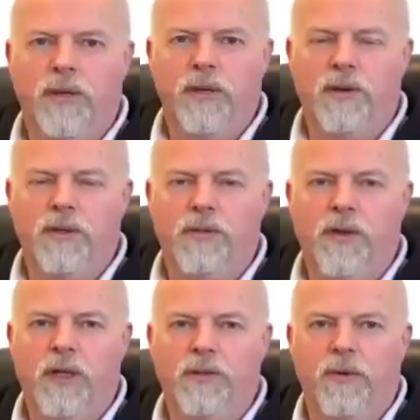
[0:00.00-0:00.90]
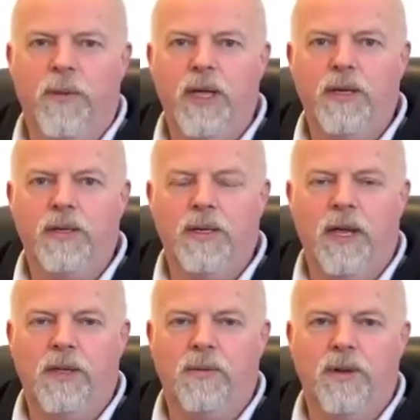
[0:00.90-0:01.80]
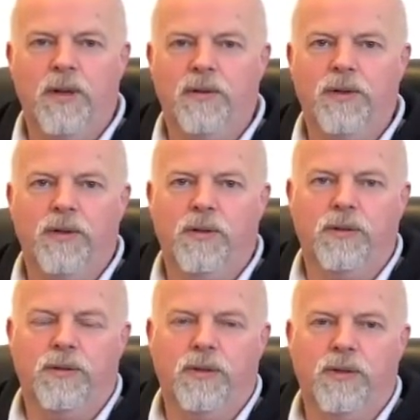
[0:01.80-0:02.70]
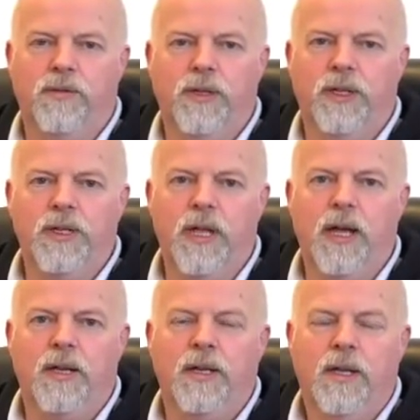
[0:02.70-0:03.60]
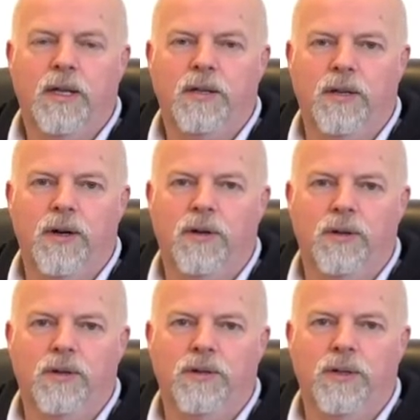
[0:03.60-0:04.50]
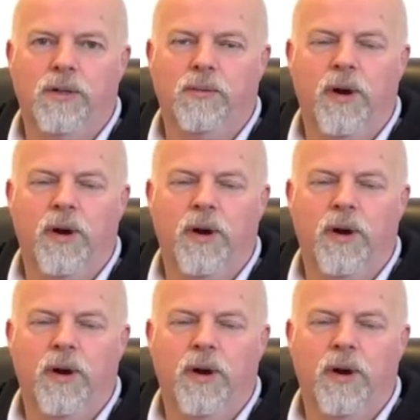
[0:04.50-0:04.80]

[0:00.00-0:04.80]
window is the fact that we made it together, but also the lovely design, the colours and the